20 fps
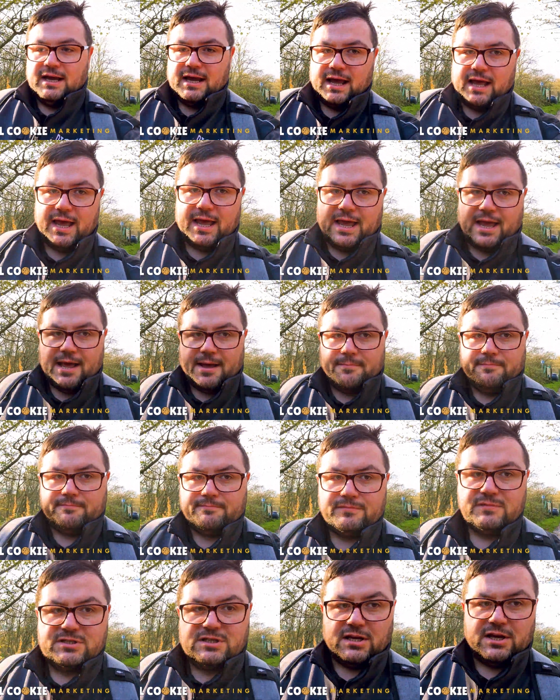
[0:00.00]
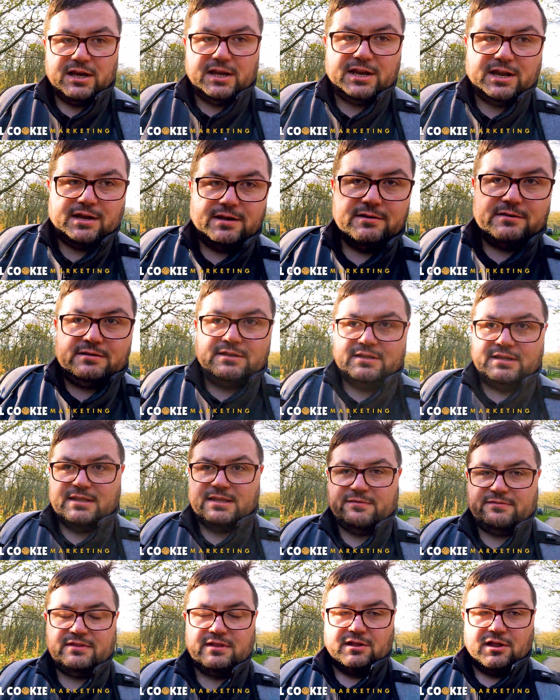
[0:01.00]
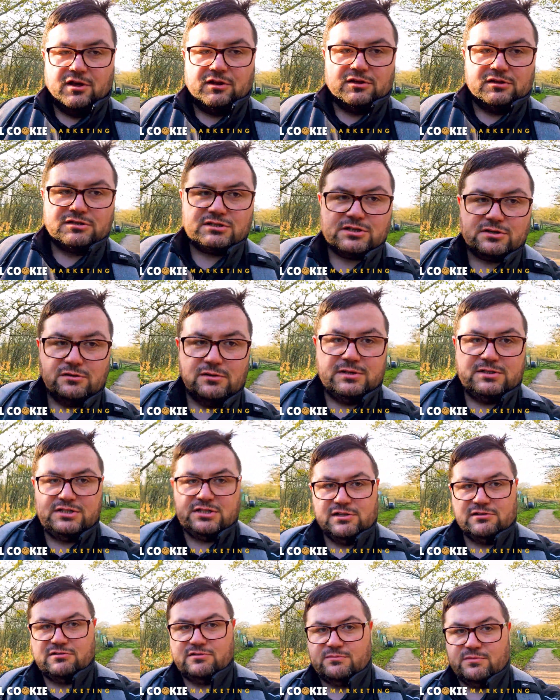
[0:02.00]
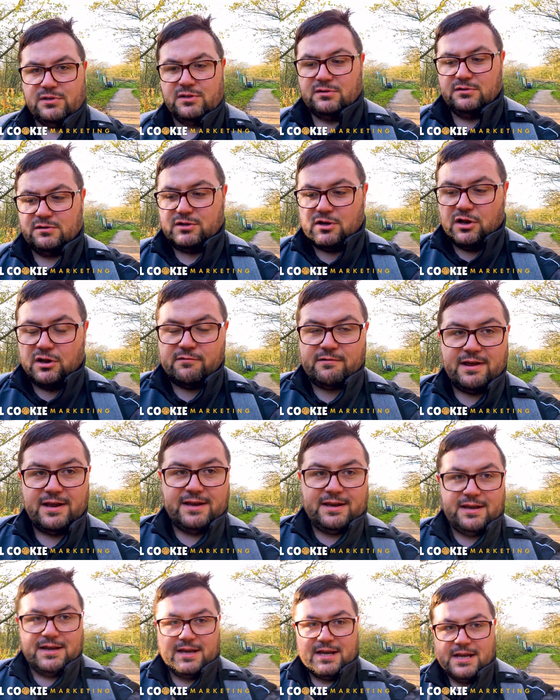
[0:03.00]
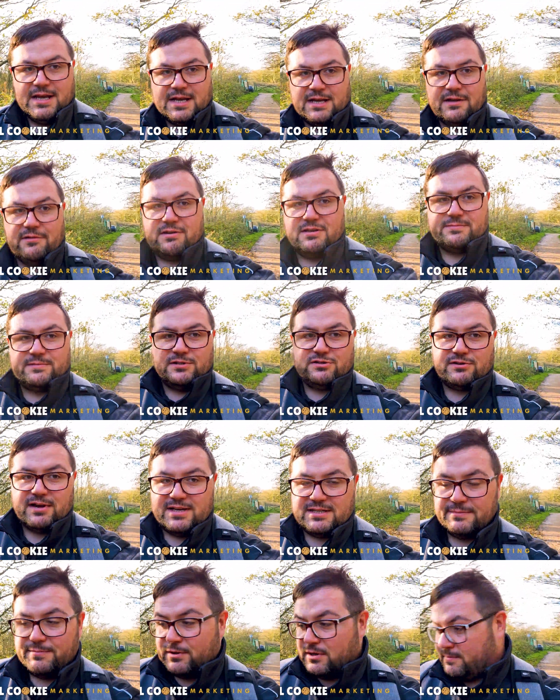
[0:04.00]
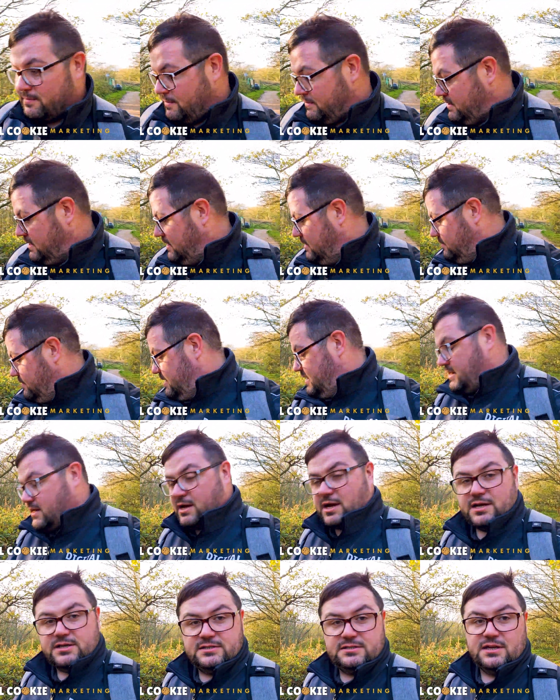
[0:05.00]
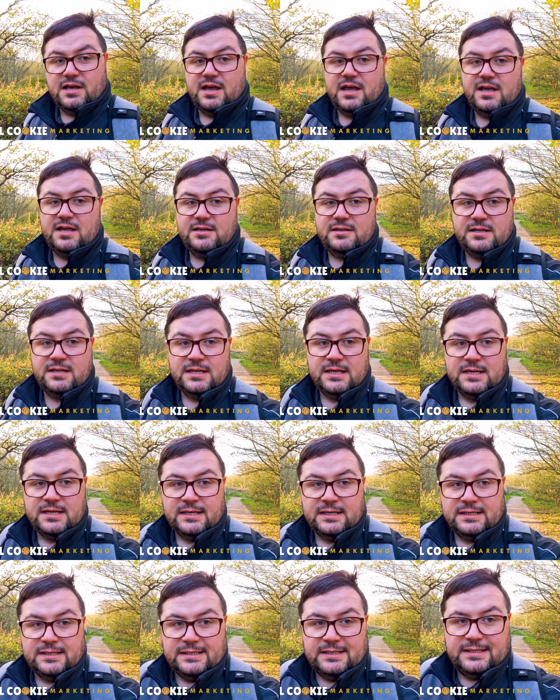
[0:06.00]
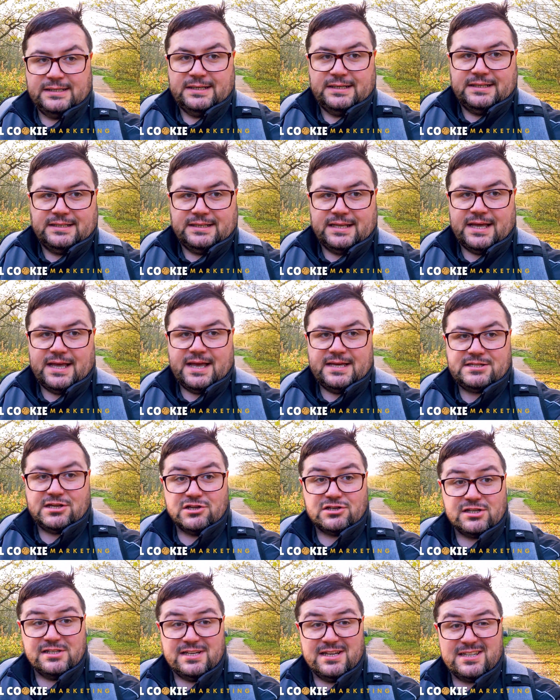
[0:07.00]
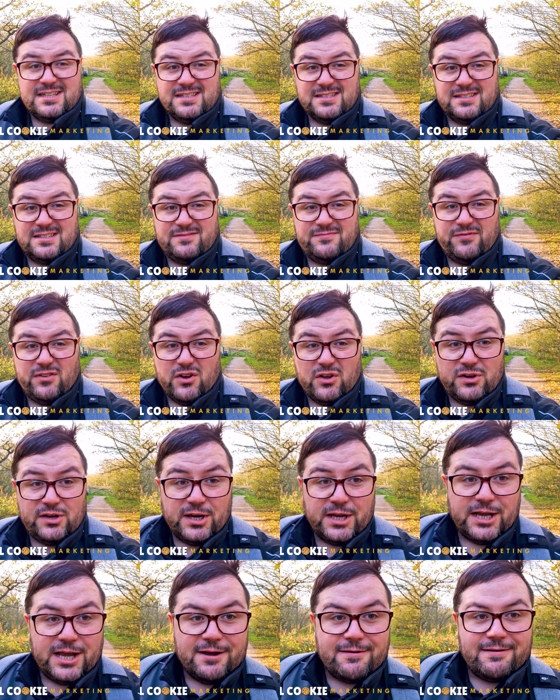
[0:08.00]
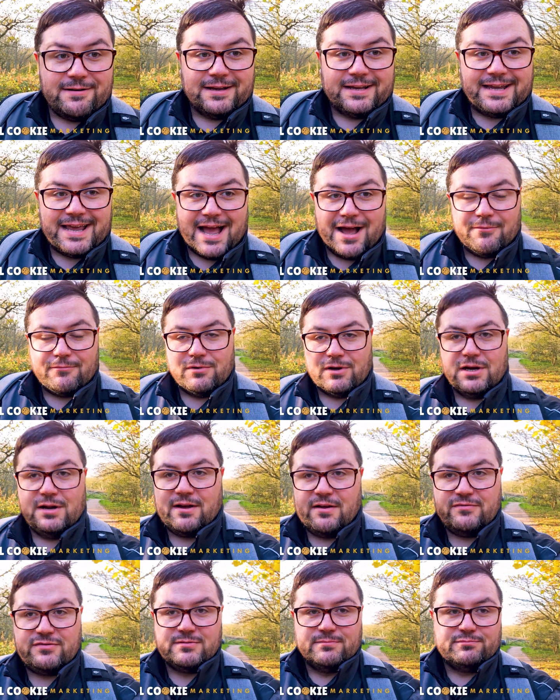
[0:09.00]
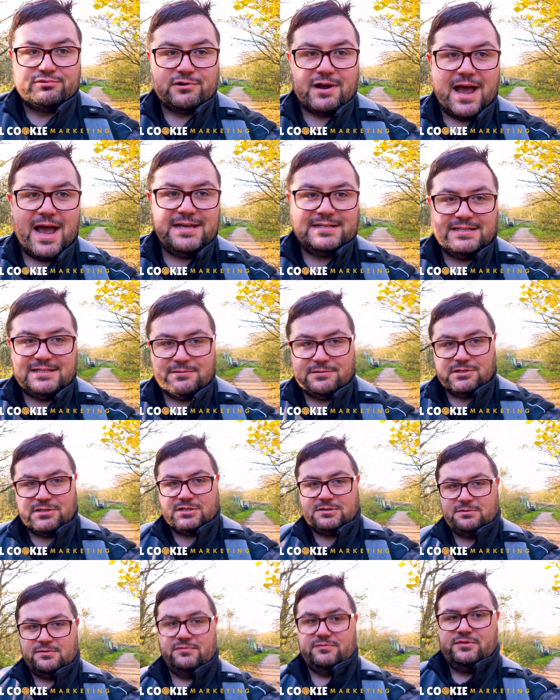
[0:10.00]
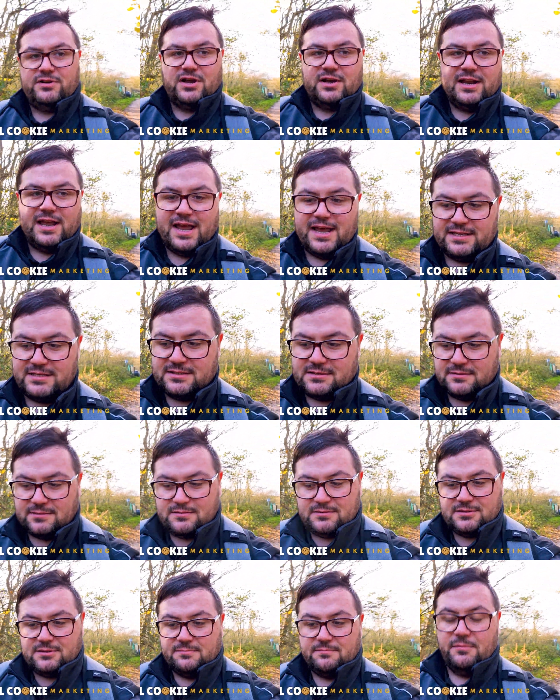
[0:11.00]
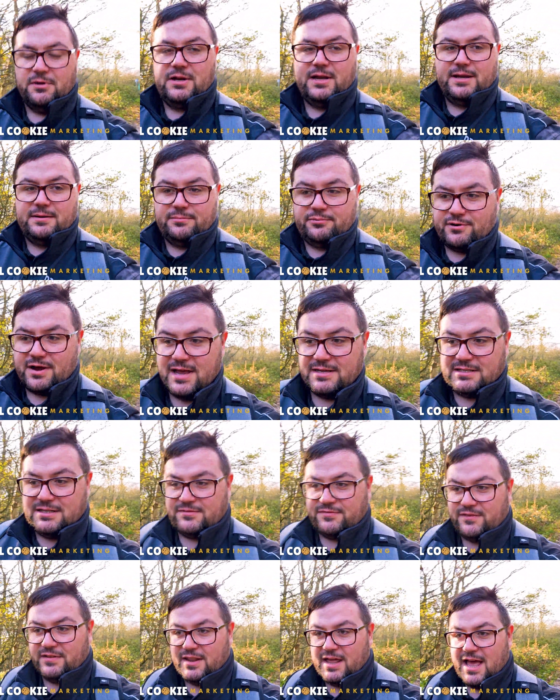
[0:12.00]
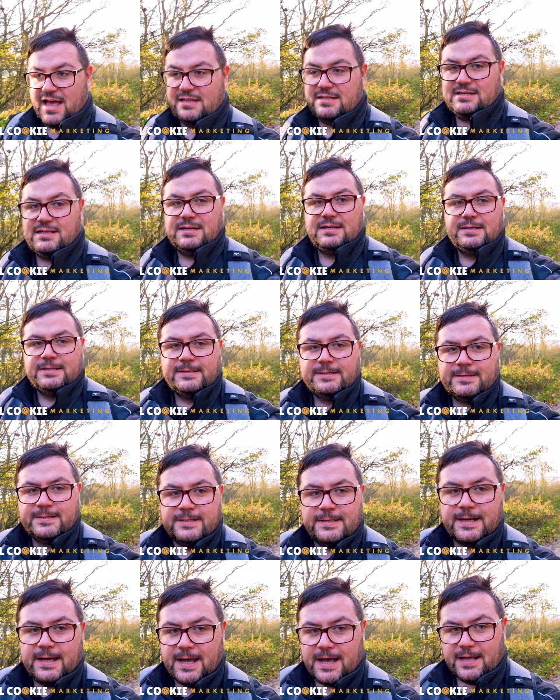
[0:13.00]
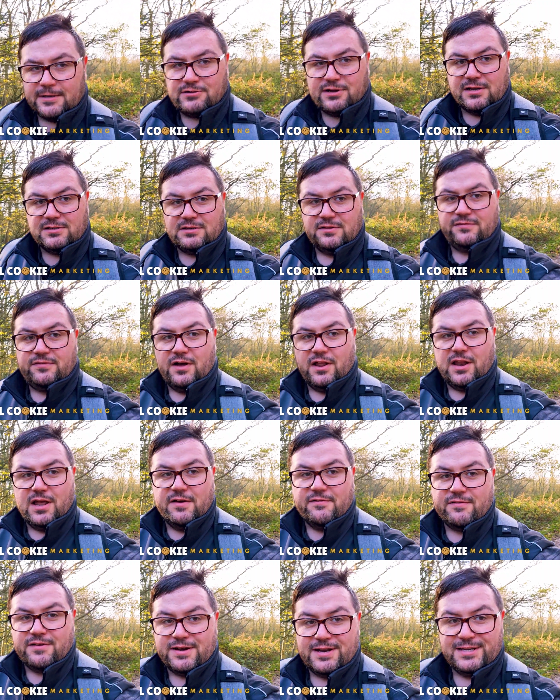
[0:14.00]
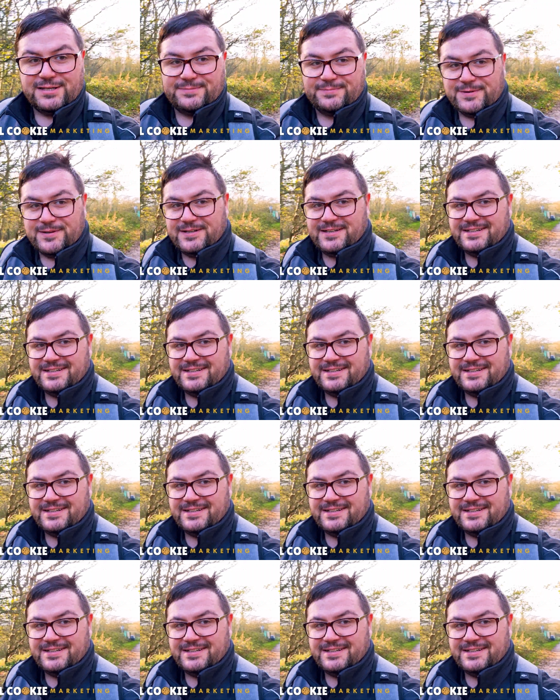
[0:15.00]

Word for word: um, so you know the local school children will colour in Christmas trees and put them in the windows. Uh, social distance fun, you can go on and count. We're going to have some prizes, which we've donated some money and prizes for that. Uh, I'll try to fall over in this mud.